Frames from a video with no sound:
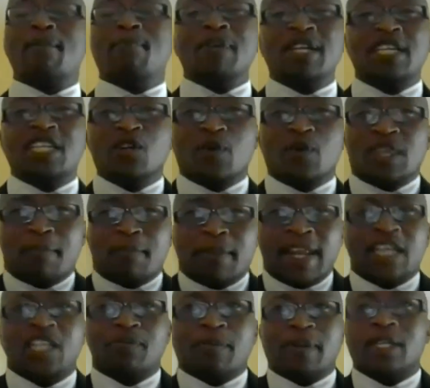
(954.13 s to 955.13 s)
meeting with
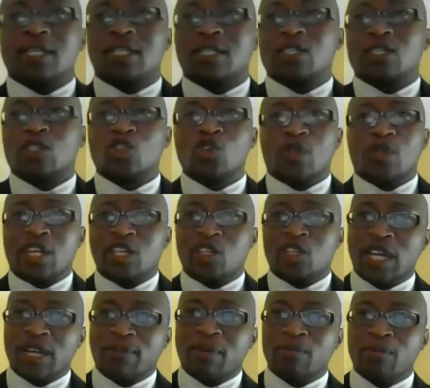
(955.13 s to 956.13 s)
management so that you
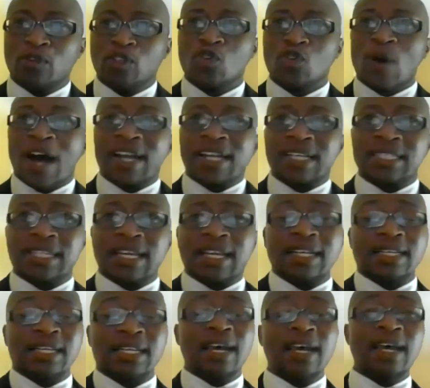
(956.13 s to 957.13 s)
can be able to
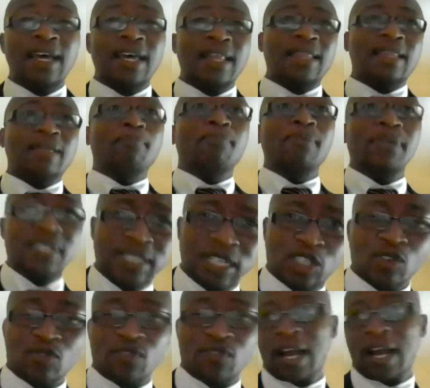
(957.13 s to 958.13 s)
understand the
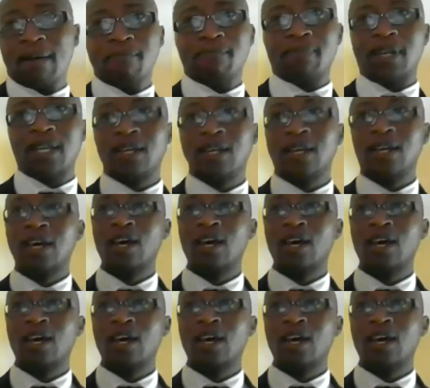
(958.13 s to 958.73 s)
business of the company.